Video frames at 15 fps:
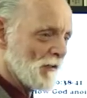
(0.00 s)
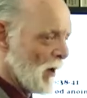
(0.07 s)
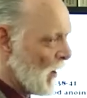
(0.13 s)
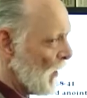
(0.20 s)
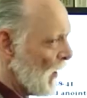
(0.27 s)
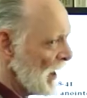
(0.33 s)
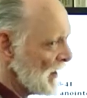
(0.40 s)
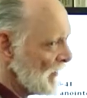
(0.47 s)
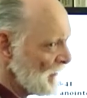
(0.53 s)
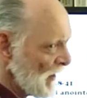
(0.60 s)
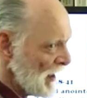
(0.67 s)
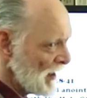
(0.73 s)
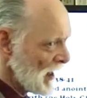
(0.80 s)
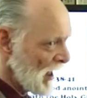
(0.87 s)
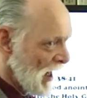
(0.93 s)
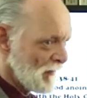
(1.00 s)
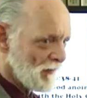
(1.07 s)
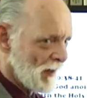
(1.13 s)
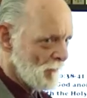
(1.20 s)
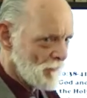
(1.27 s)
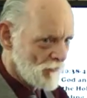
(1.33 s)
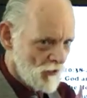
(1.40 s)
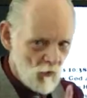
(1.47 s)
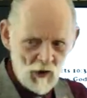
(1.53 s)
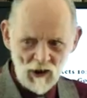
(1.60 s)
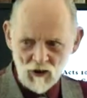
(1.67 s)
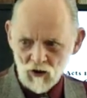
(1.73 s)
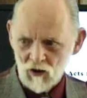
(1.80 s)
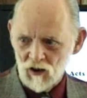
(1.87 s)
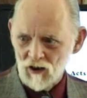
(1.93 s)
No, I didn't say that. I said I'm
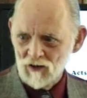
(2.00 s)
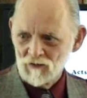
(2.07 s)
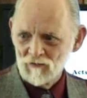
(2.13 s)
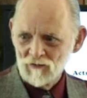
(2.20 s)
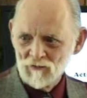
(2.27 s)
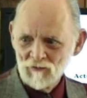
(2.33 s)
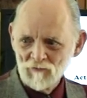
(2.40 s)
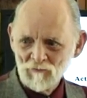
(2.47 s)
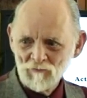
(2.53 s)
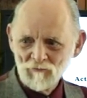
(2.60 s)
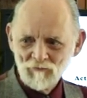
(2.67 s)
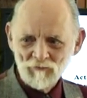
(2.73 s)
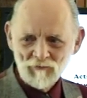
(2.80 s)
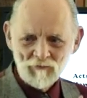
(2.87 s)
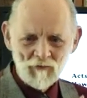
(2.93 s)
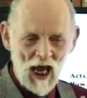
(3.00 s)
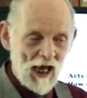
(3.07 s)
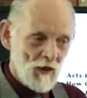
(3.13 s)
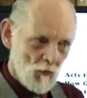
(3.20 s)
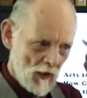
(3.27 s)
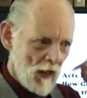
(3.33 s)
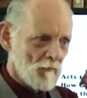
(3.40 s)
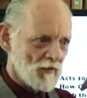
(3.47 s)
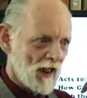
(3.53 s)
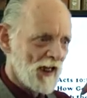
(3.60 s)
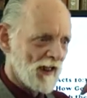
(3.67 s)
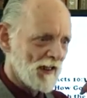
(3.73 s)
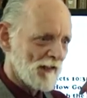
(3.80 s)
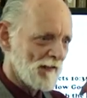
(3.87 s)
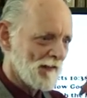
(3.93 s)
doing good. I know what I'm saying.